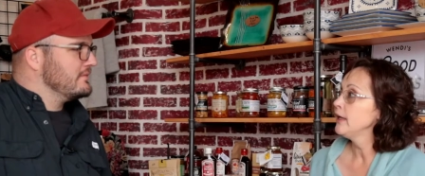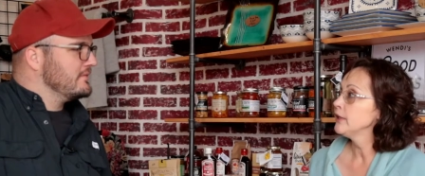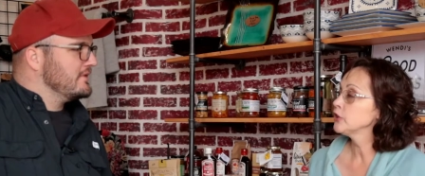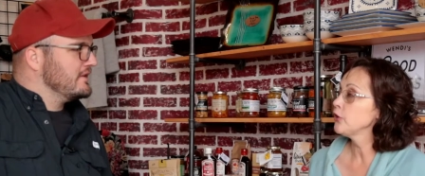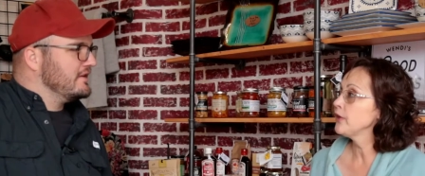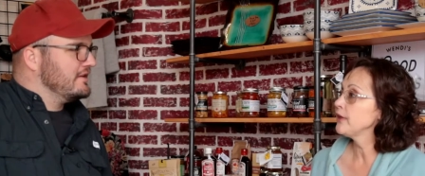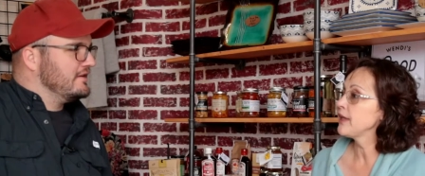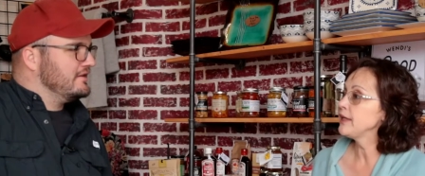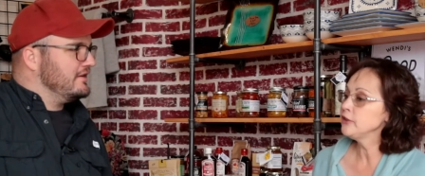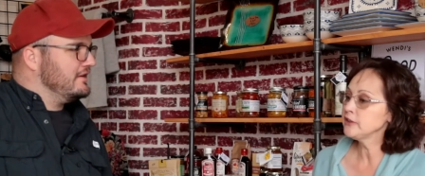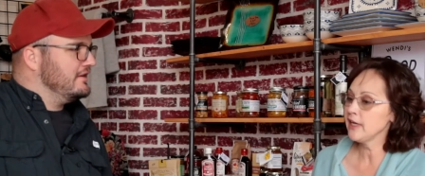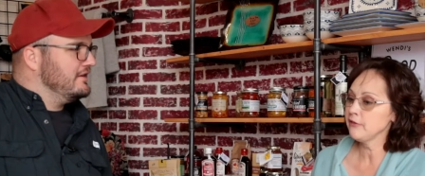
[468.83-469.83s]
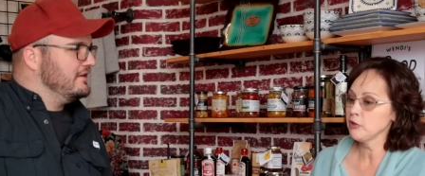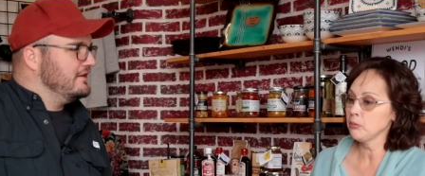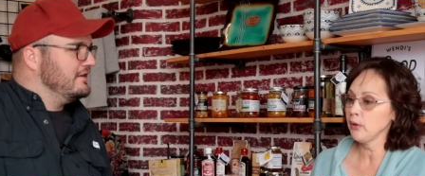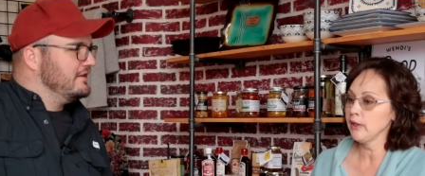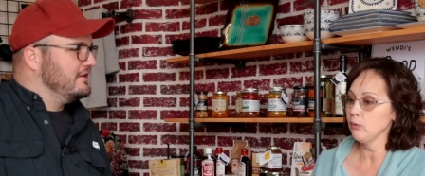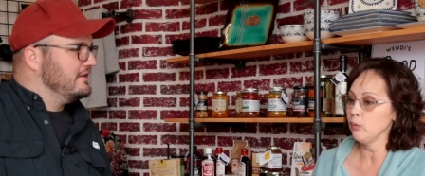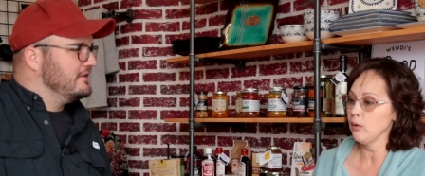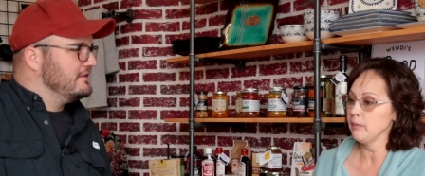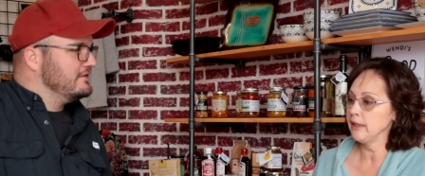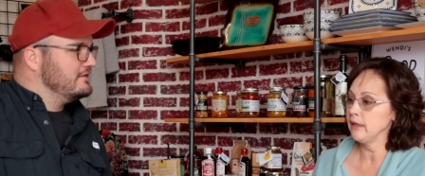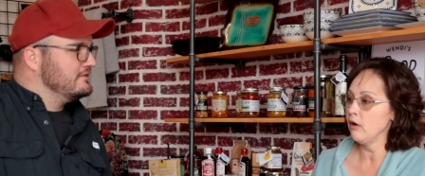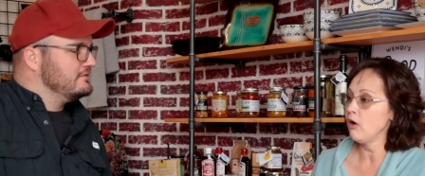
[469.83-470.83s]
Speaker 1: So that they used to have to bring a
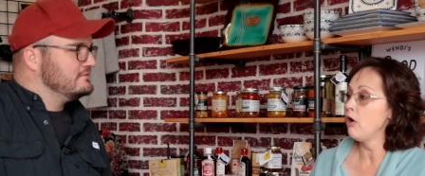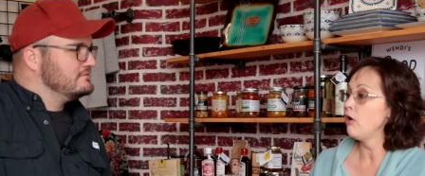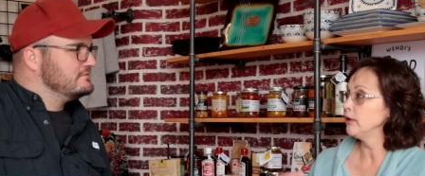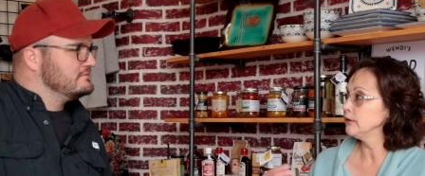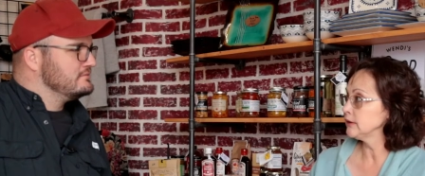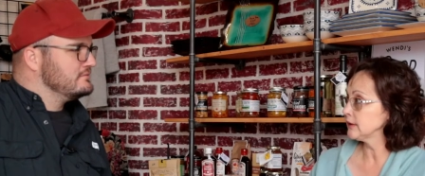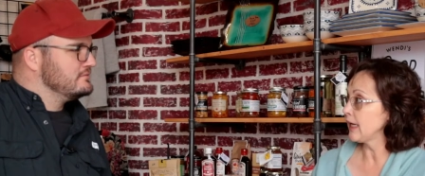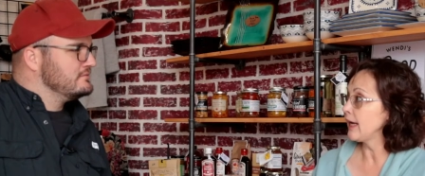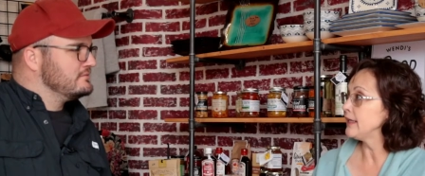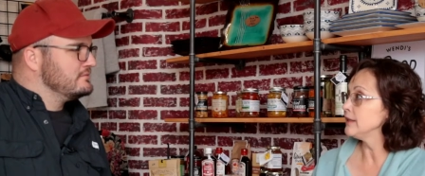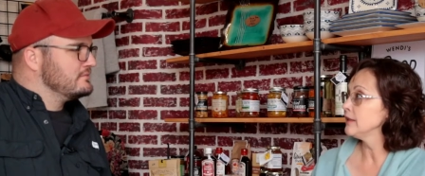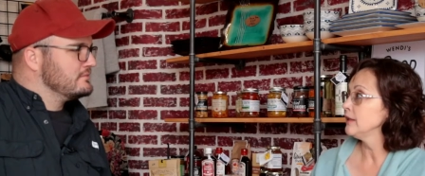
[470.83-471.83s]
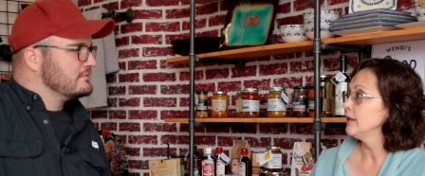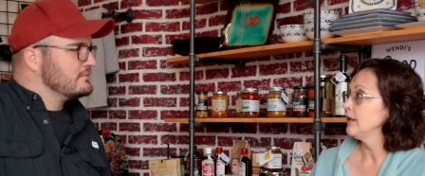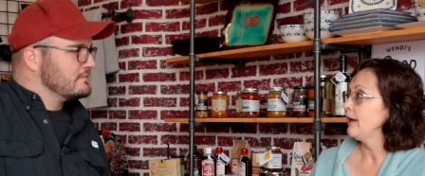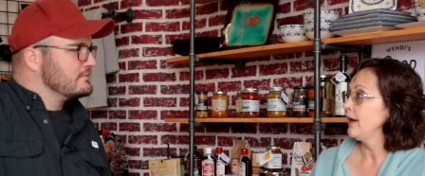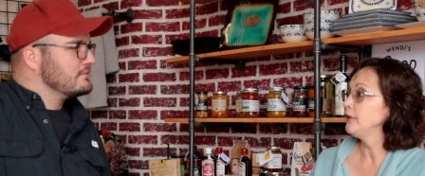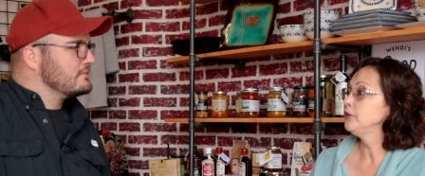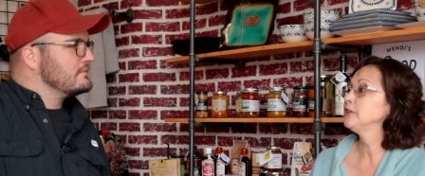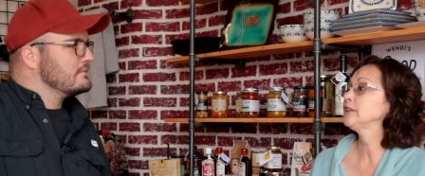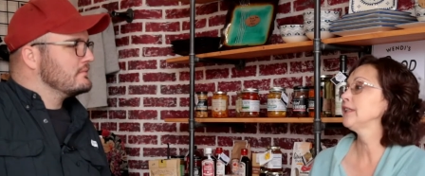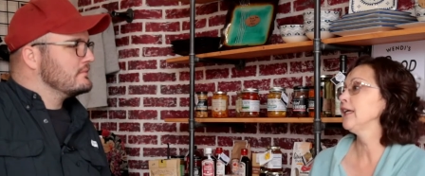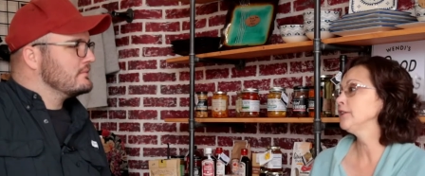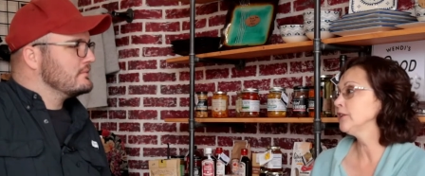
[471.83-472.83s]
woman on site and you'd
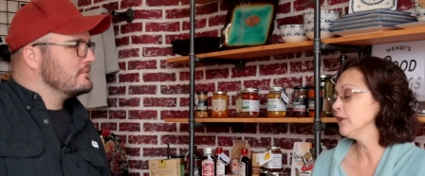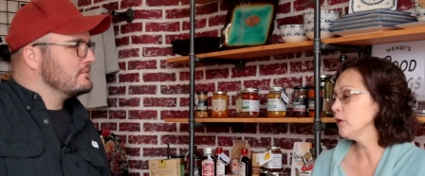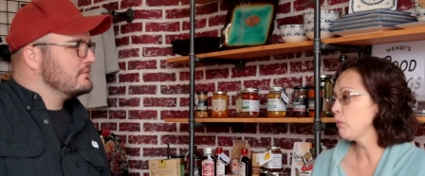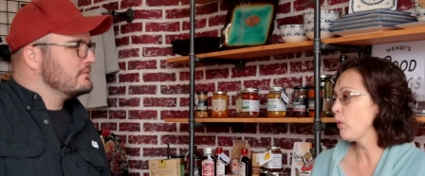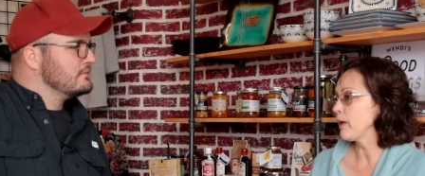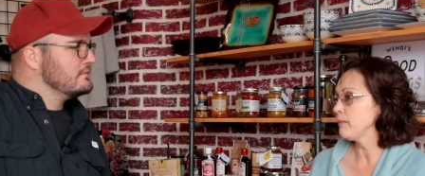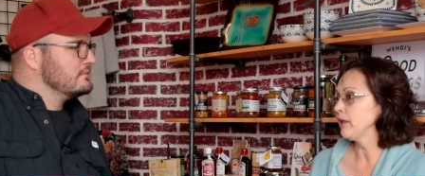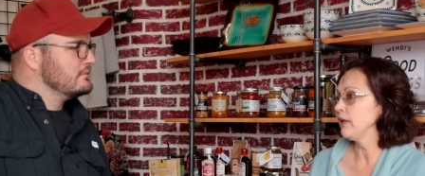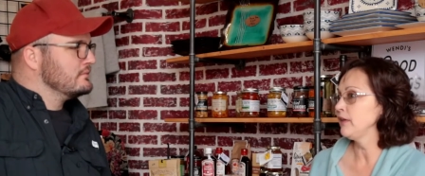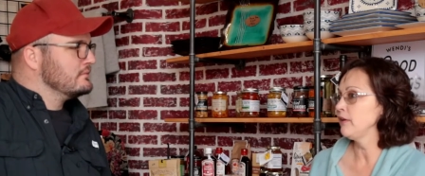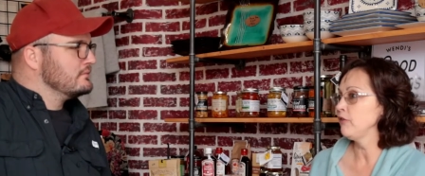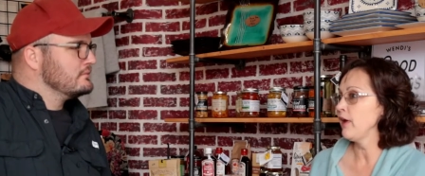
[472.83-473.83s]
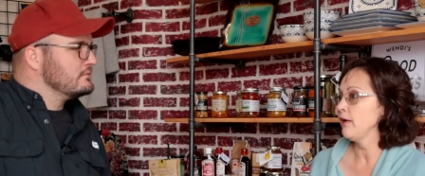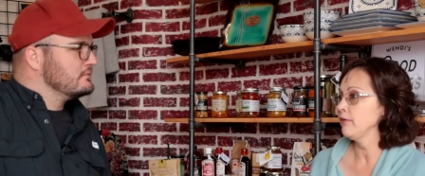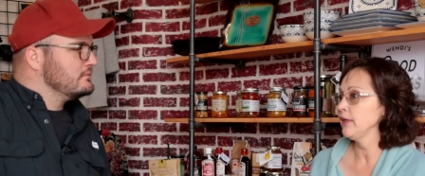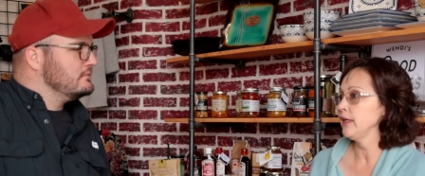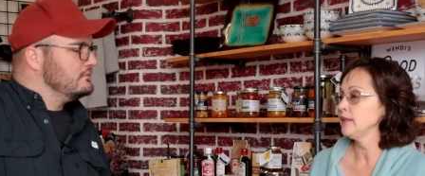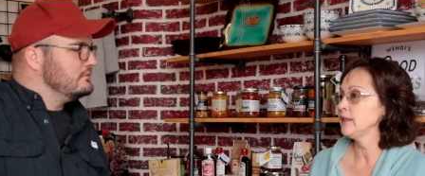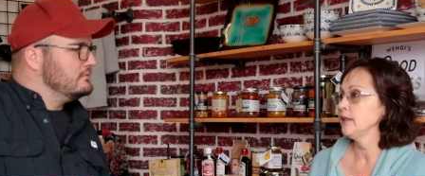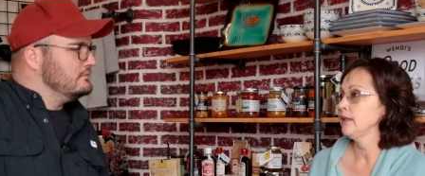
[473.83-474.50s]
schedule an appointment and they found that